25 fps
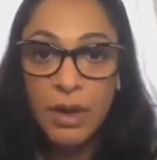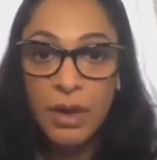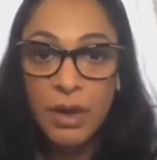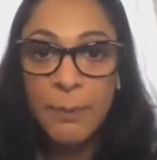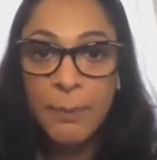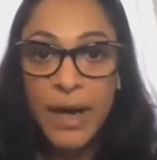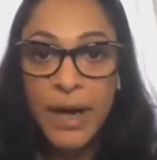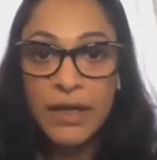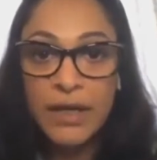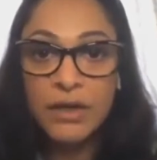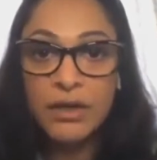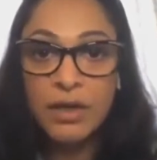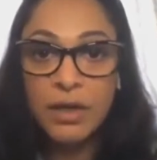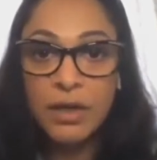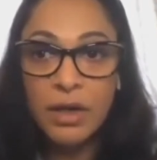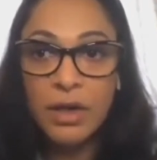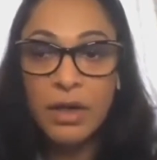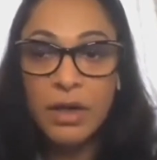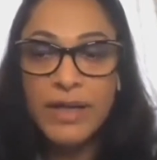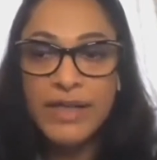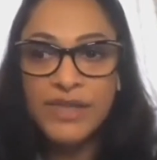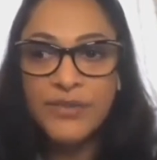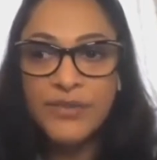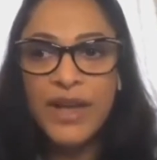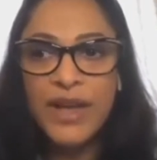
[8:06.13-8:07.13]
But
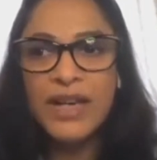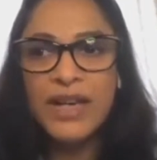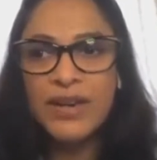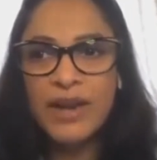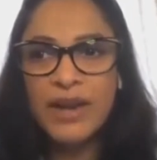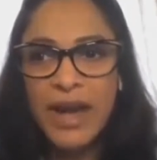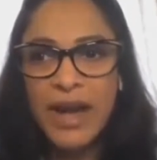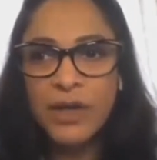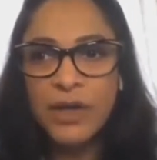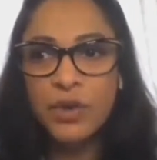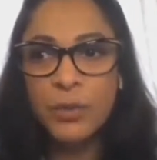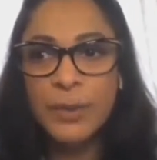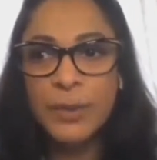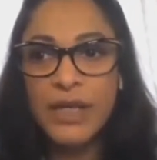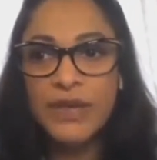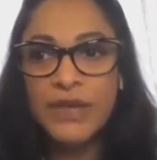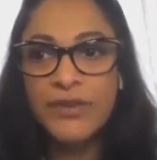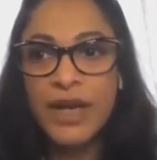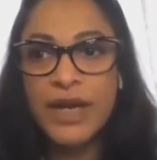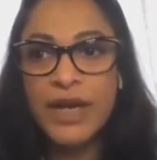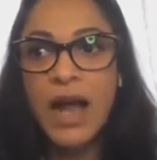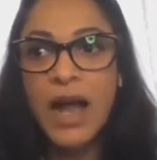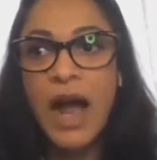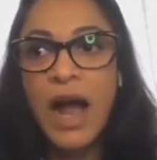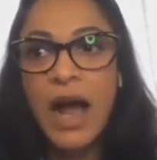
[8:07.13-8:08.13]
it's very rare to be
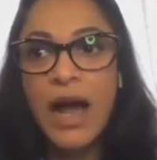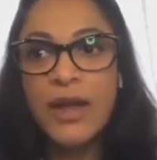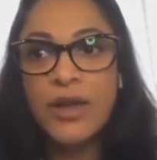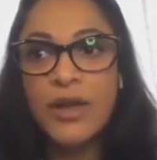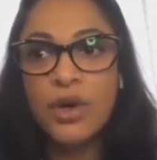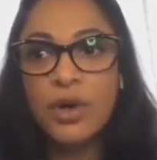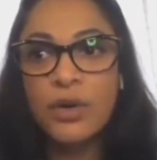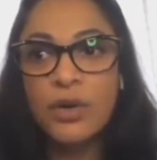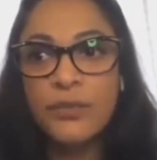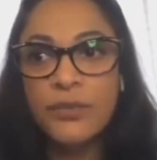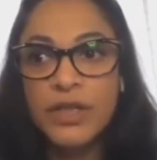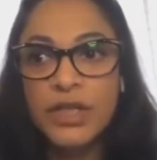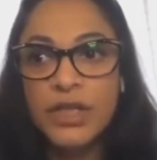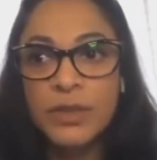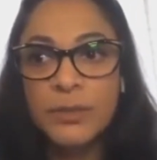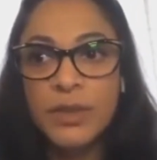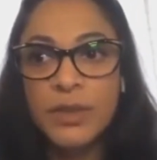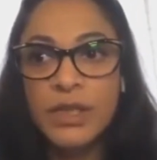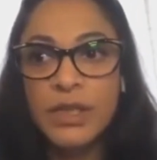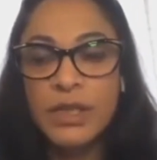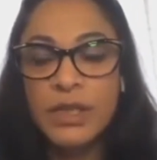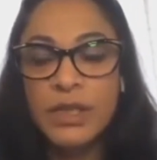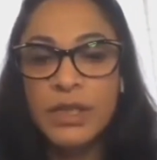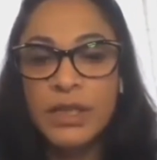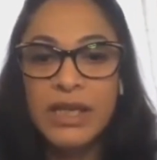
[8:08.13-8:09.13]
very high on
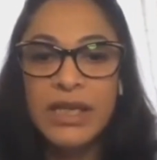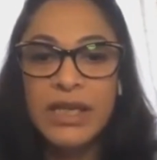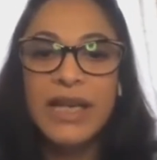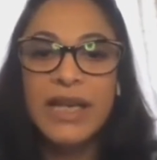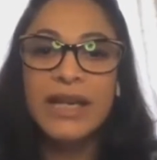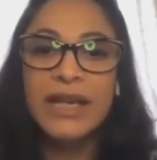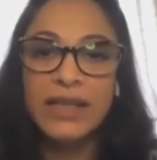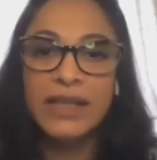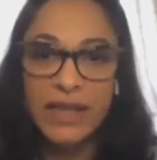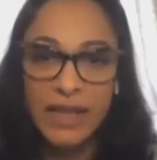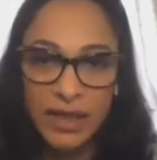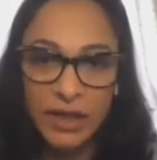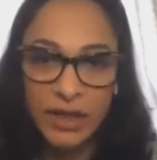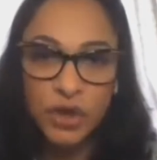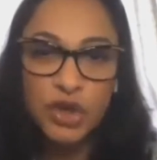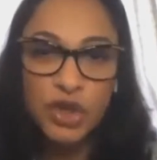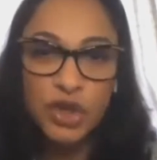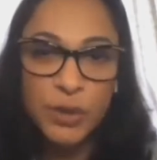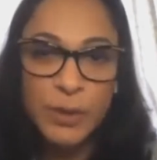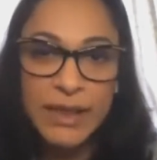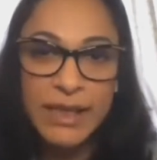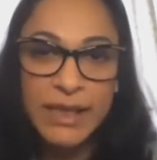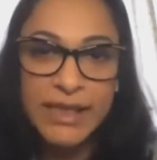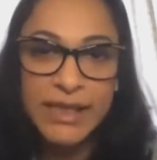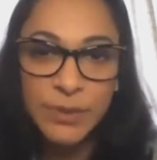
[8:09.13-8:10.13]
vitamin E and K.
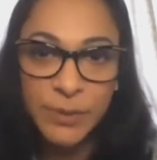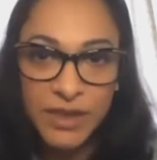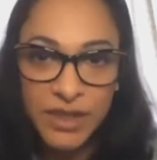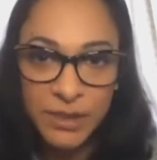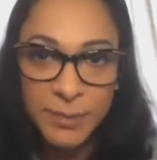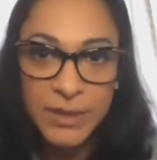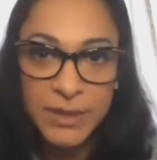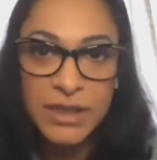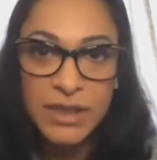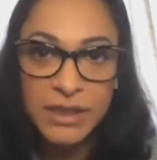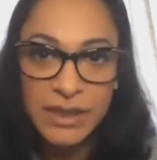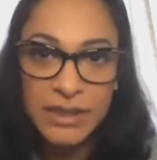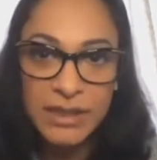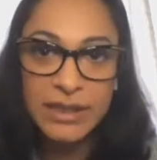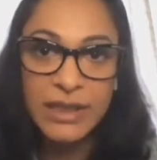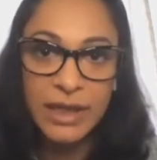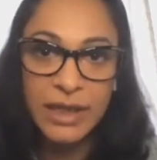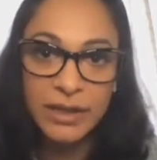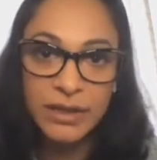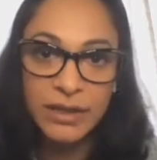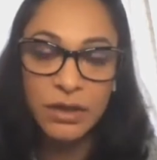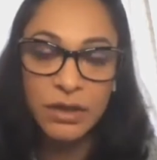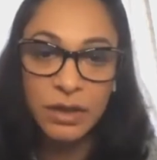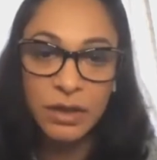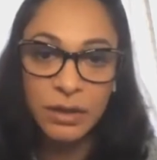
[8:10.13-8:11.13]
Usually it's vitamin D
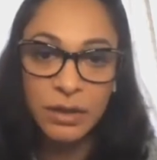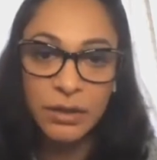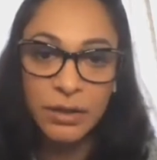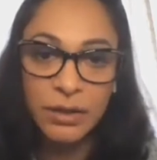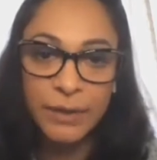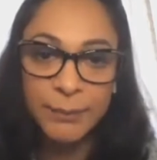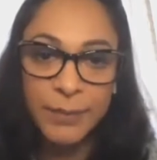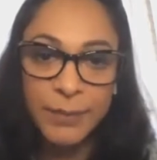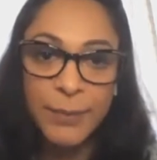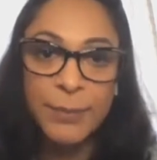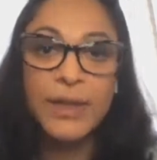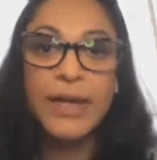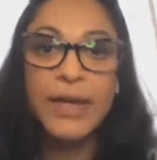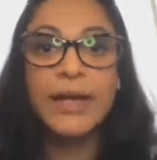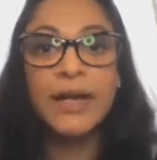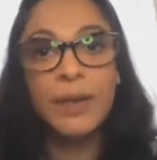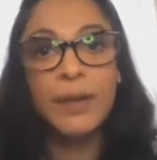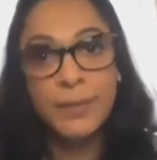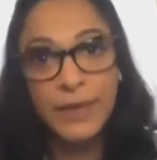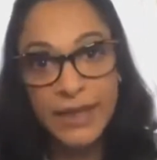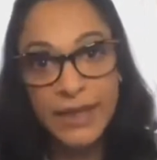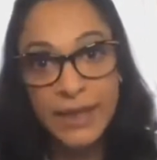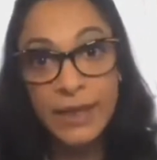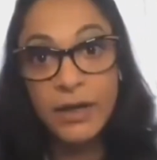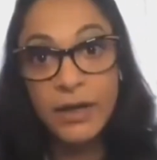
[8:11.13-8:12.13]
that people end up
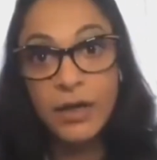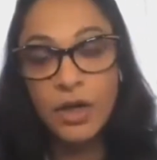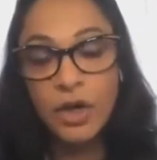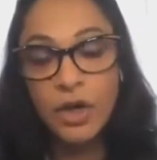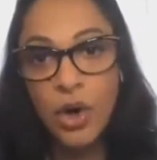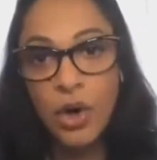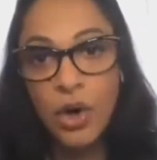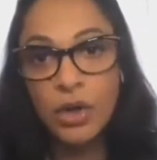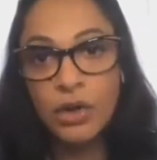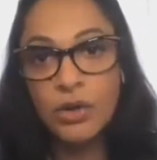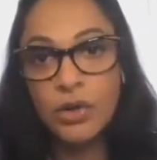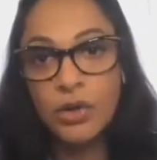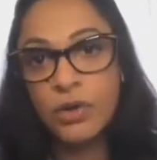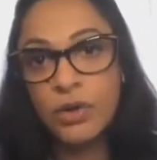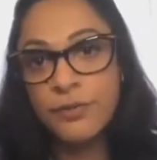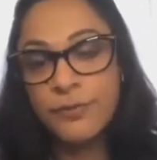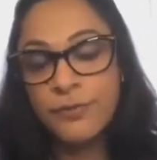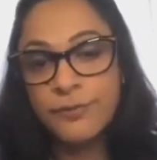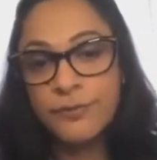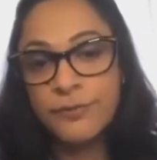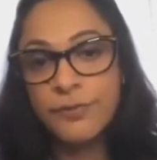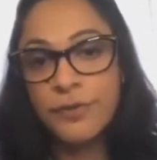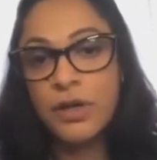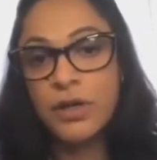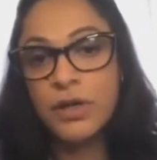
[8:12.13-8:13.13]
taking a lot of,
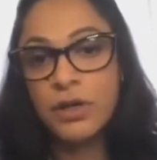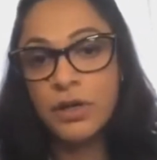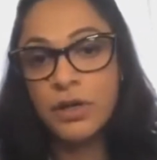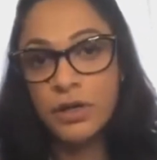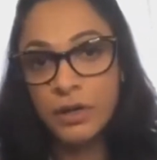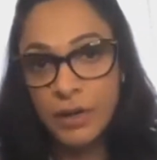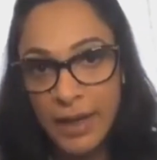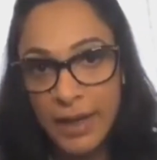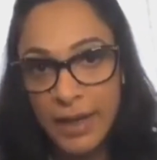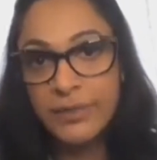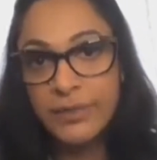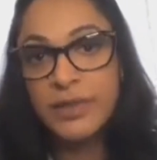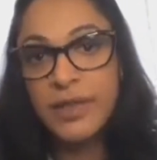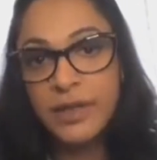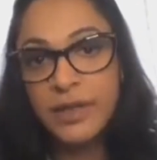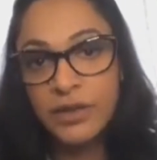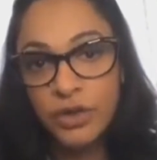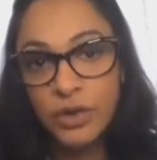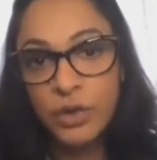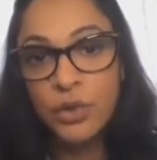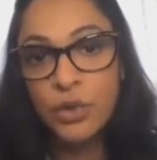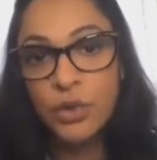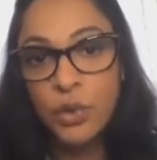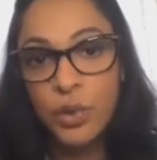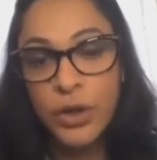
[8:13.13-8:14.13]
and
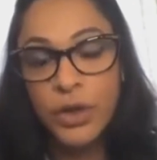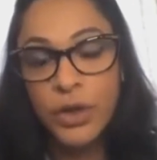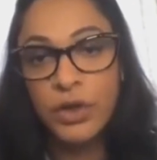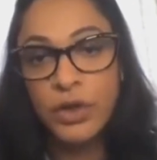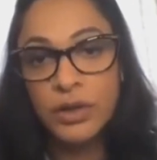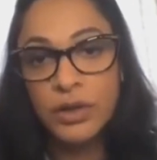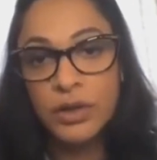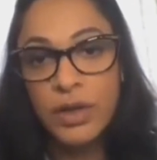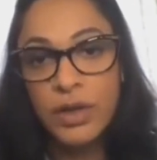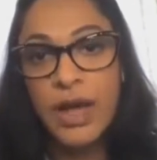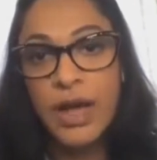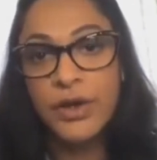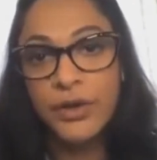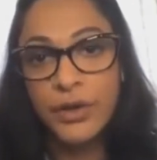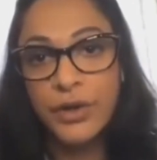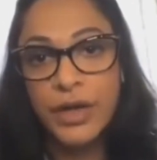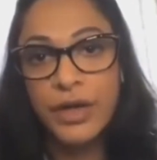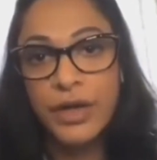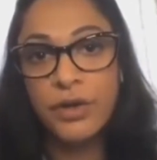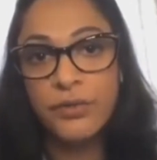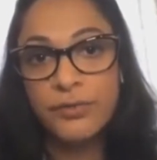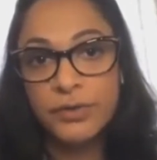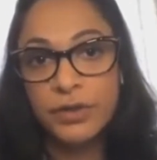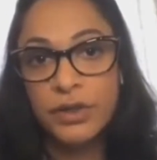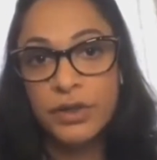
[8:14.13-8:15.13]
then going on the higher
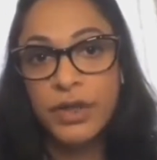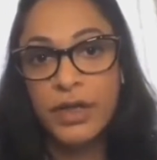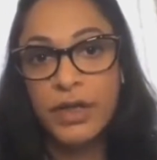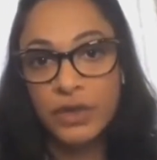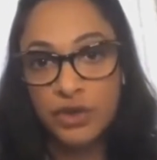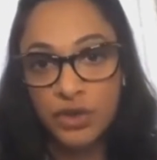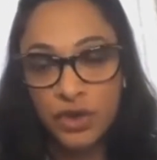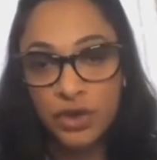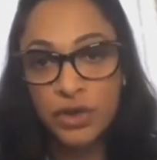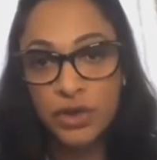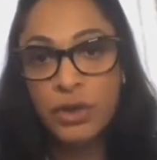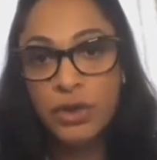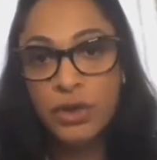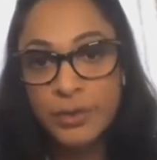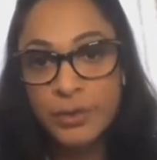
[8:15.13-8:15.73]
end of the range.